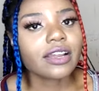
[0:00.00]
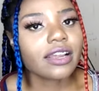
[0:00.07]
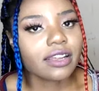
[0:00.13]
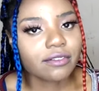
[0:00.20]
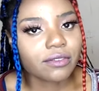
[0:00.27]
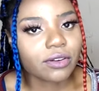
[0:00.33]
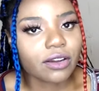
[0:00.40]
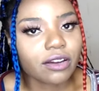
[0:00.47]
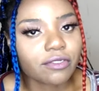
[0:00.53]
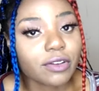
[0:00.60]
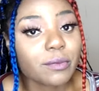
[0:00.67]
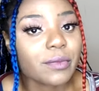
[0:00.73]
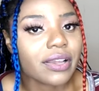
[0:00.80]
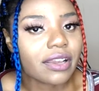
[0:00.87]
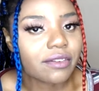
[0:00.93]
I ever got
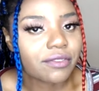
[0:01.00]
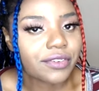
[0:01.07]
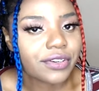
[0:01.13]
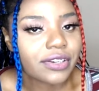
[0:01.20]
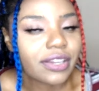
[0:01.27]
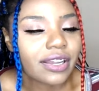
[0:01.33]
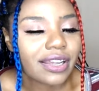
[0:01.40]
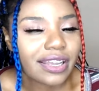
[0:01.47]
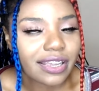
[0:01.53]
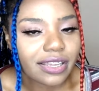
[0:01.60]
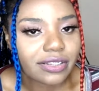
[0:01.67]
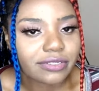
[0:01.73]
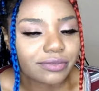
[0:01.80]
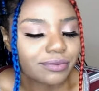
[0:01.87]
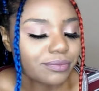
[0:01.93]
from ever
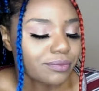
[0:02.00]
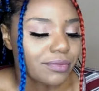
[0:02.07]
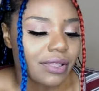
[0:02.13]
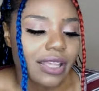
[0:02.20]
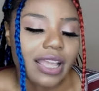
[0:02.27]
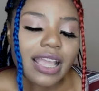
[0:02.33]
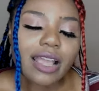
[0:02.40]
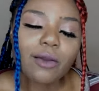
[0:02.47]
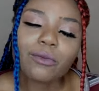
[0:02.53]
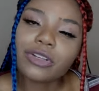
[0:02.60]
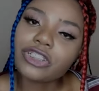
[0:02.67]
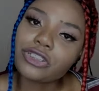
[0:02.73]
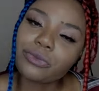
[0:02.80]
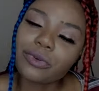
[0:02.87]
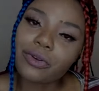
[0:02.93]
again
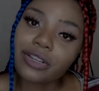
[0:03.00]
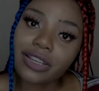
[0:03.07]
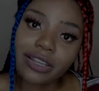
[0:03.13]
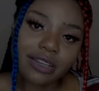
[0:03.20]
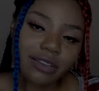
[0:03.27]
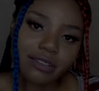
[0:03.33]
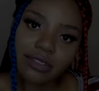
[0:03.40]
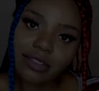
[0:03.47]
which we'll get into